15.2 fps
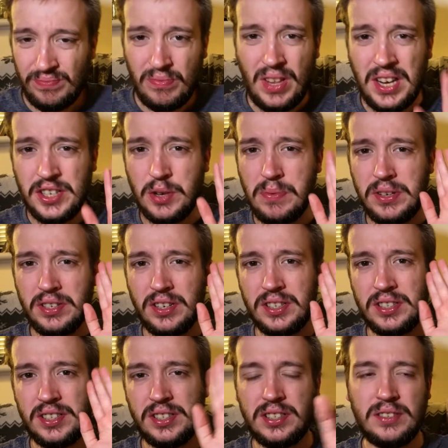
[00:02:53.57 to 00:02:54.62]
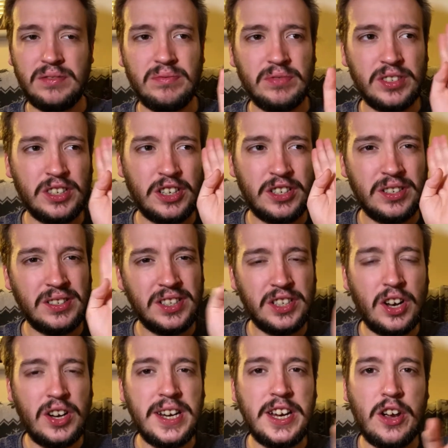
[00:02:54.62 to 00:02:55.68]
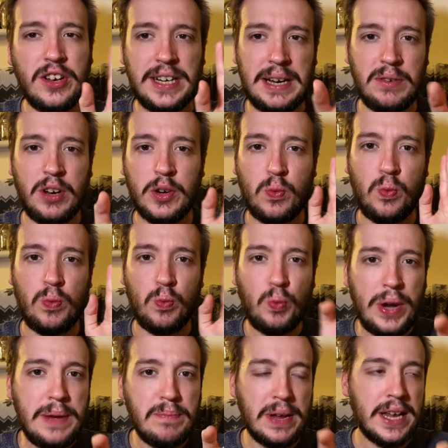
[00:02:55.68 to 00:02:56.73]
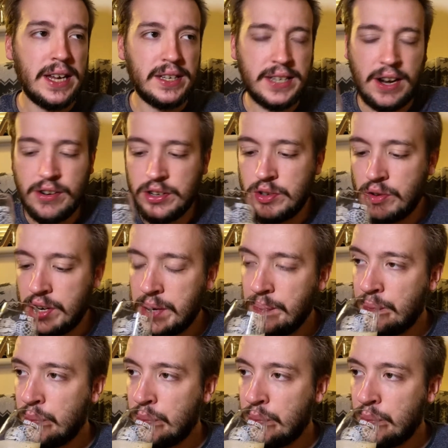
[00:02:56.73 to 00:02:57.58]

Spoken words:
It's almost like slightly going down like wheat beer territory.